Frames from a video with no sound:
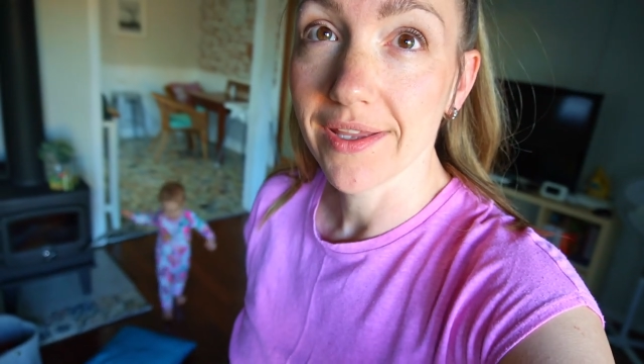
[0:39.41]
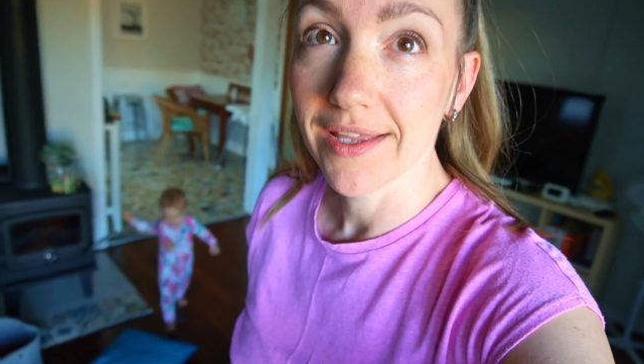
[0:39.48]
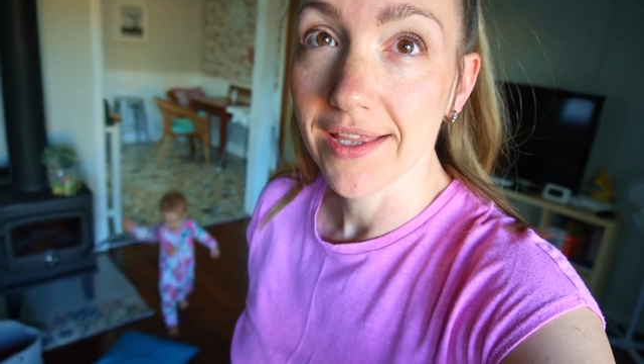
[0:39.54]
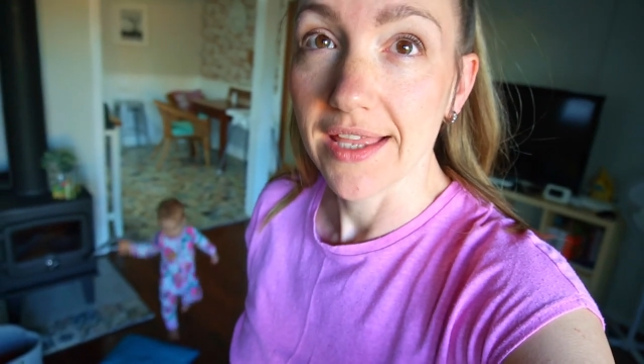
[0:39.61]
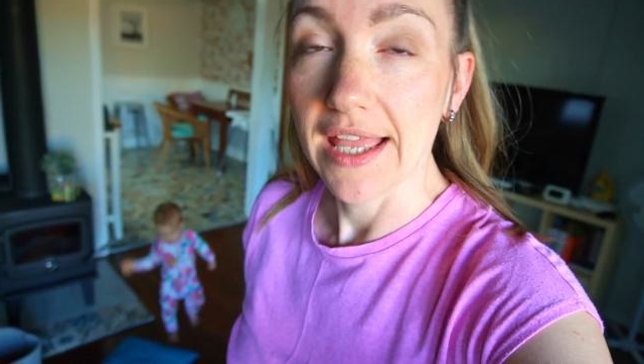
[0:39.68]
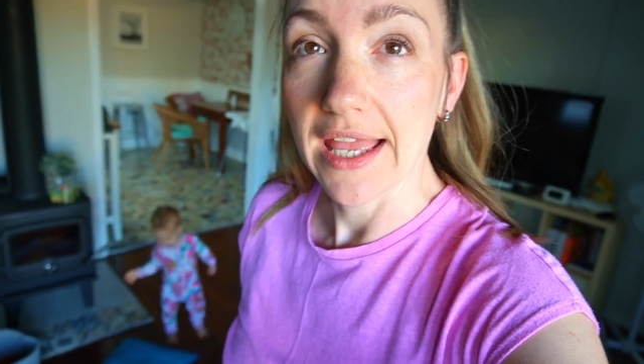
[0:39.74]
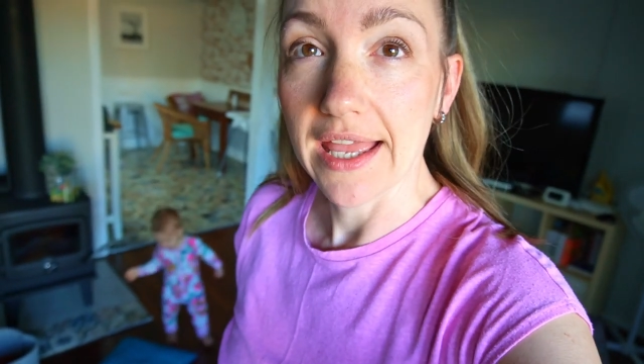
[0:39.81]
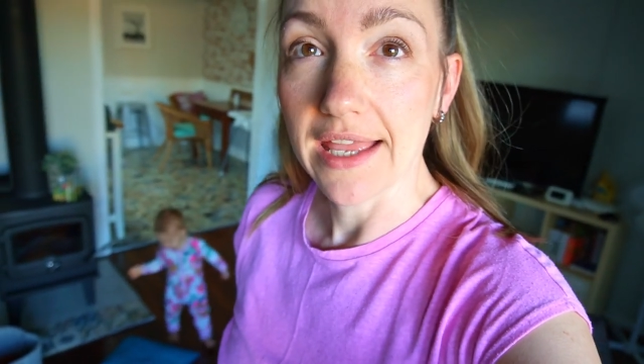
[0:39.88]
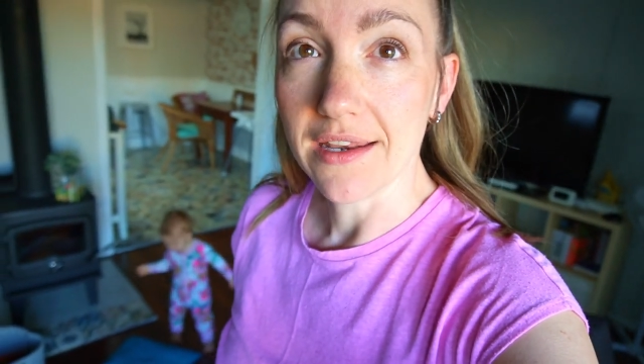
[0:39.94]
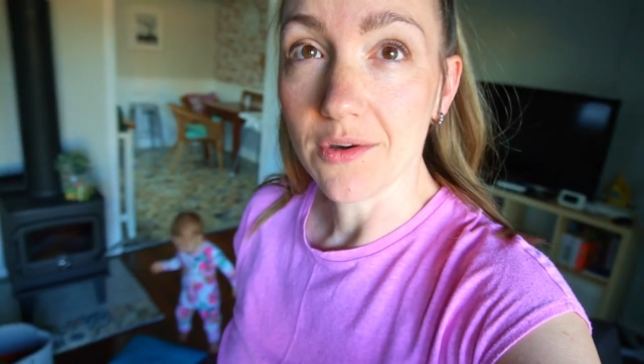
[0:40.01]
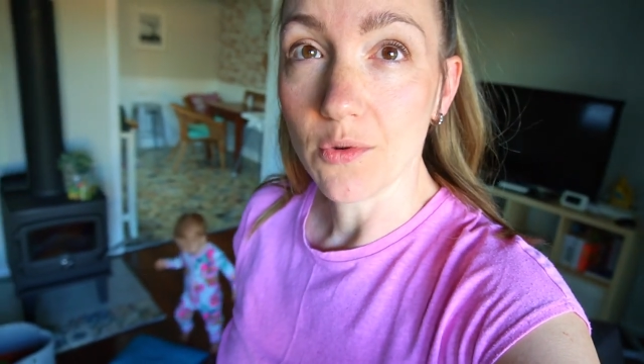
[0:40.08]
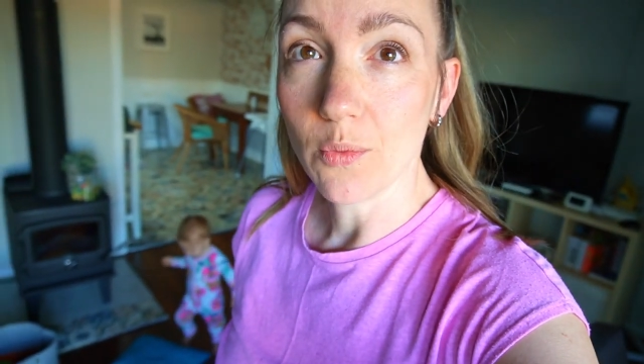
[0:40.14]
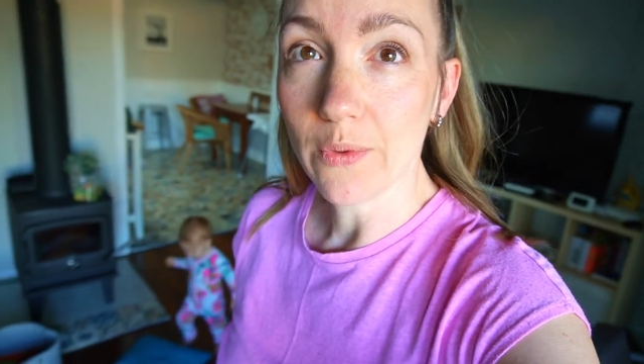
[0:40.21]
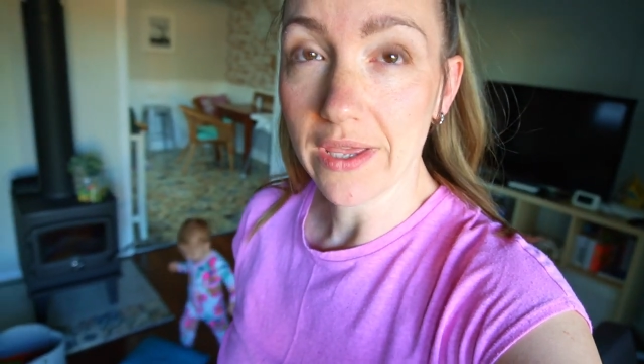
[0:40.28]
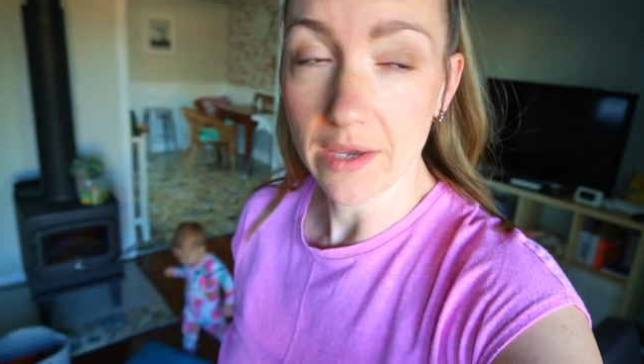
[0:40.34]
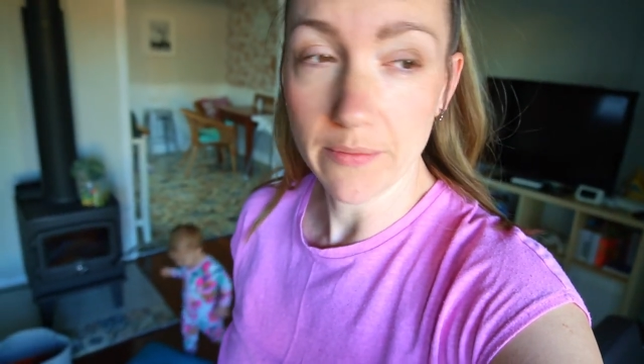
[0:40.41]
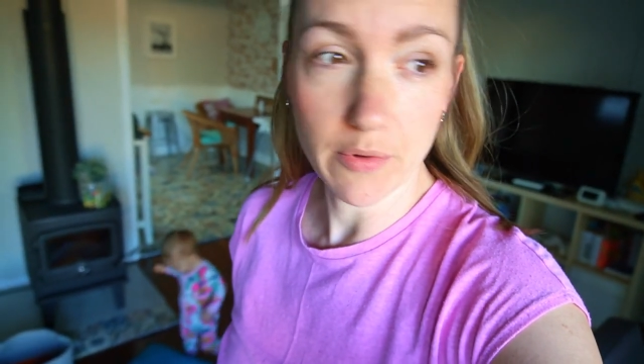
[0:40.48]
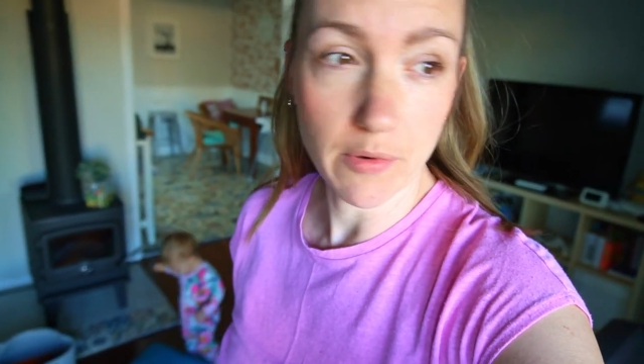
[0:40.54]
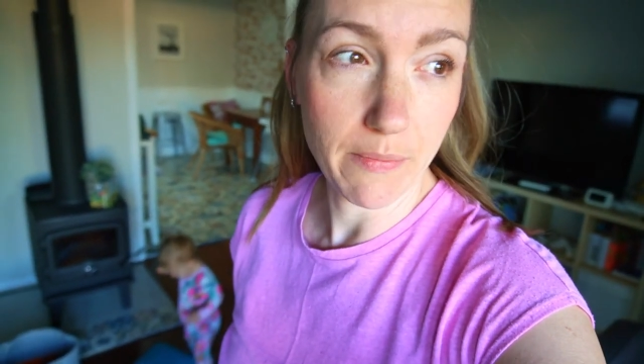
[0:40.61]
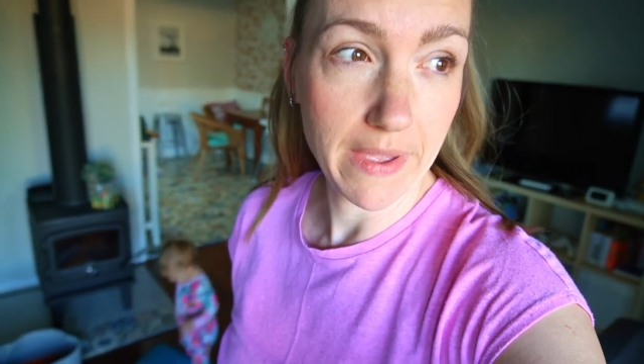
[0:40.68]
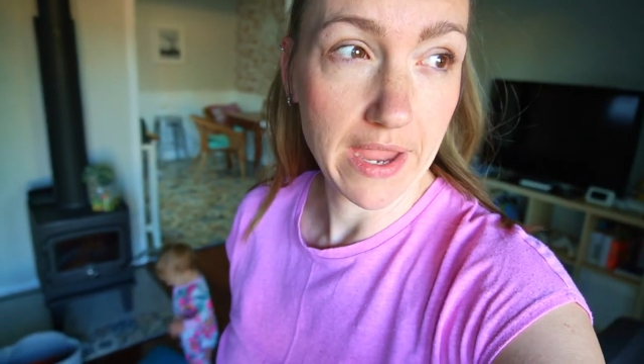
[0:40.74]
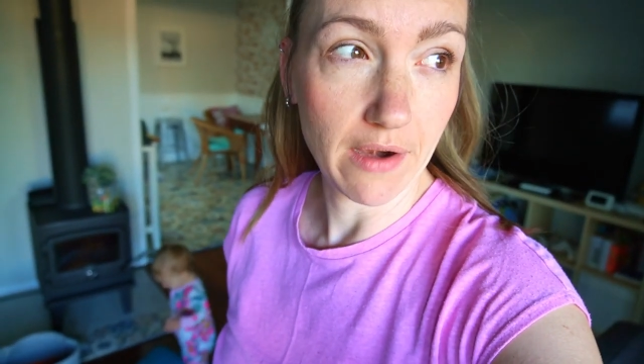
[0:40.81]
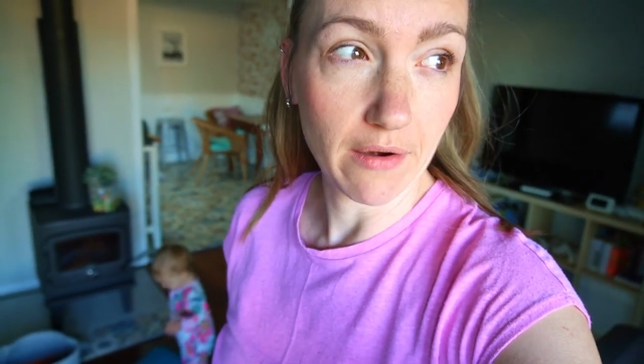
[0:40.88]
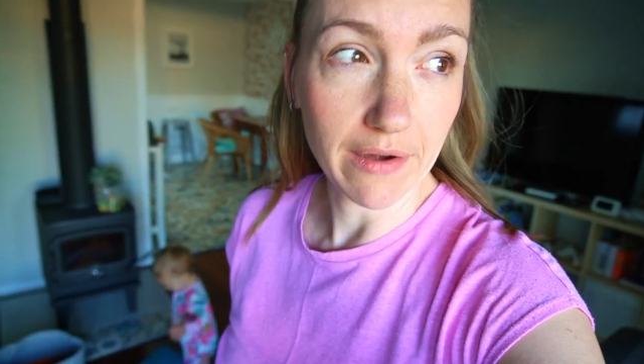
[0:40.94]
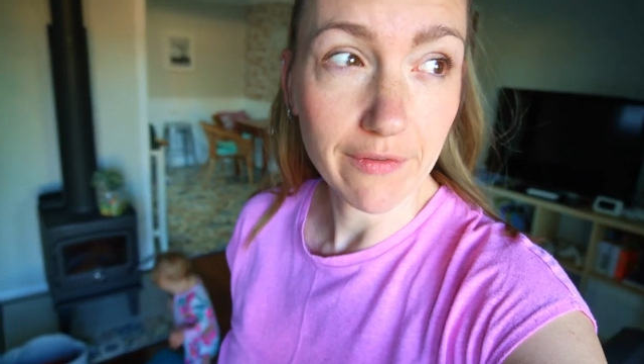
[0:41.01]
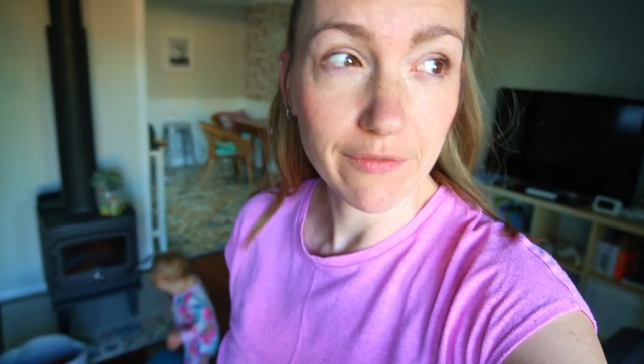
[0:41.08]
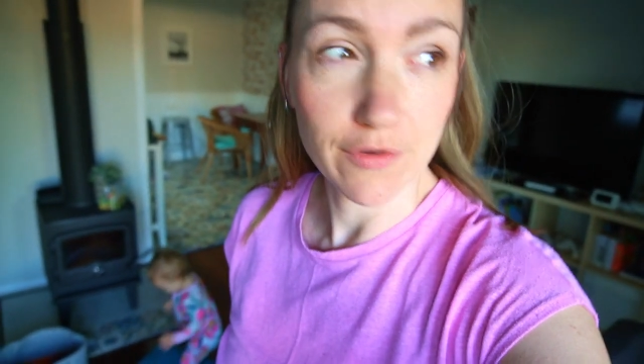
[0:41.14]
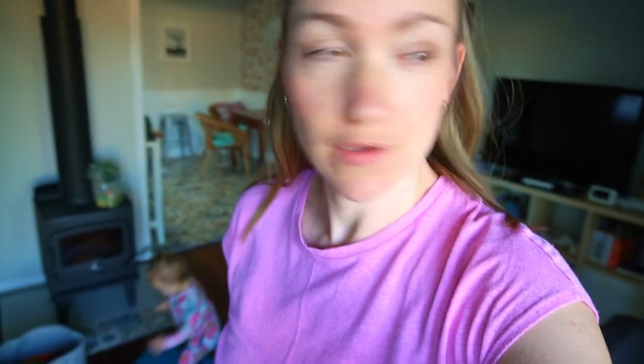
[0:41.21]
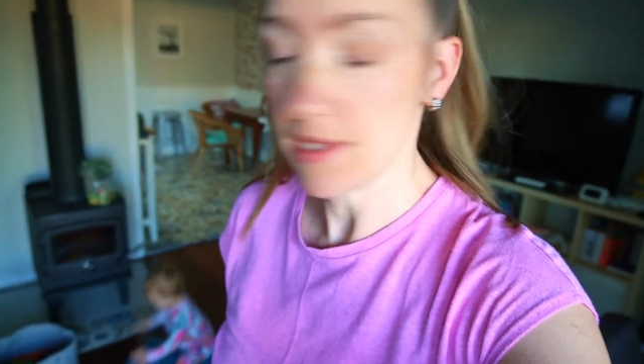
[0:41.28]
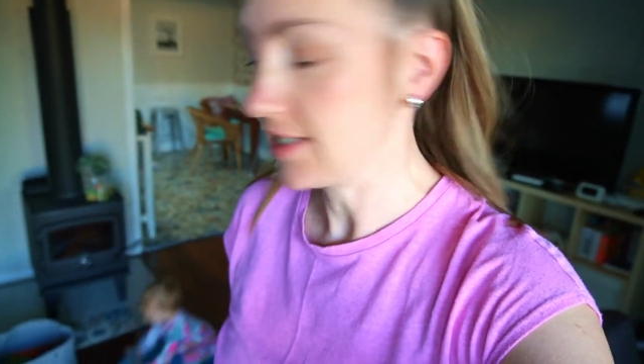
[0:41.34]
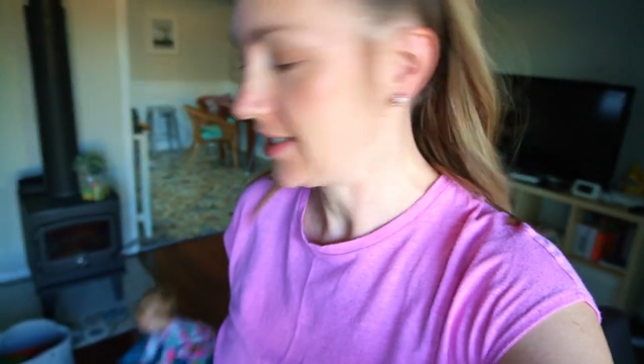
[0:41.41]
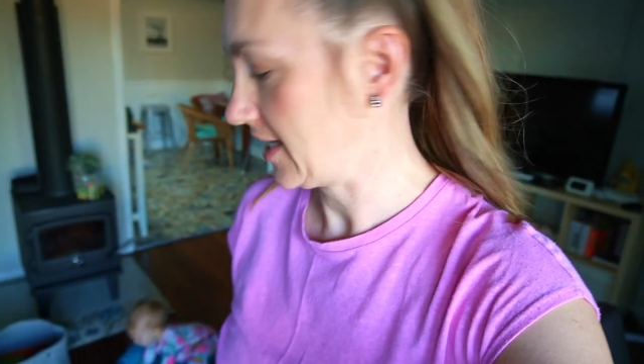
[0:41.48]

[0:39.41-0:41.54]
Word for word: and we are preparing for the